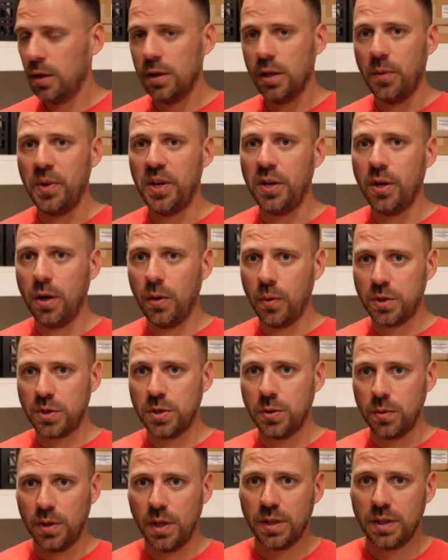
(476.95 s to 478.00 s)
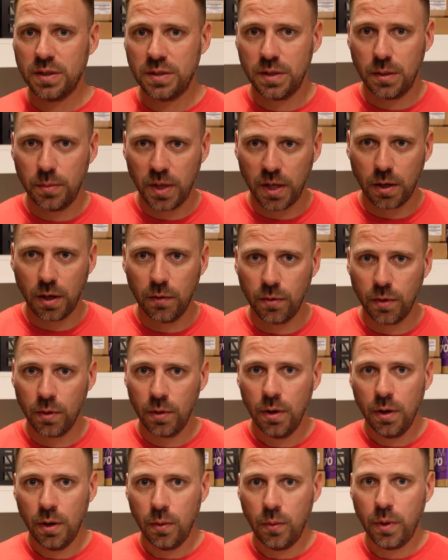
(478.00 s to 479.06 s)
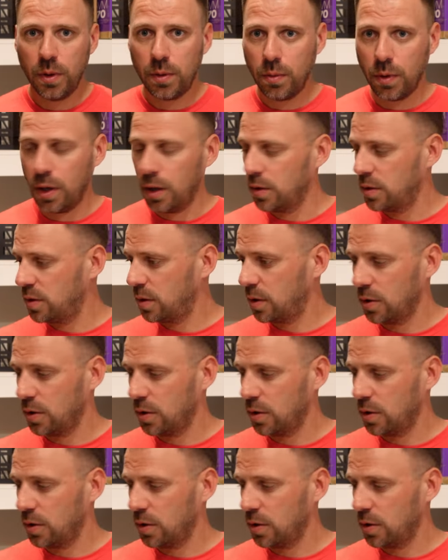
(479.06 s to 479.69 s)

Let me know what you would like to see me cover with regards to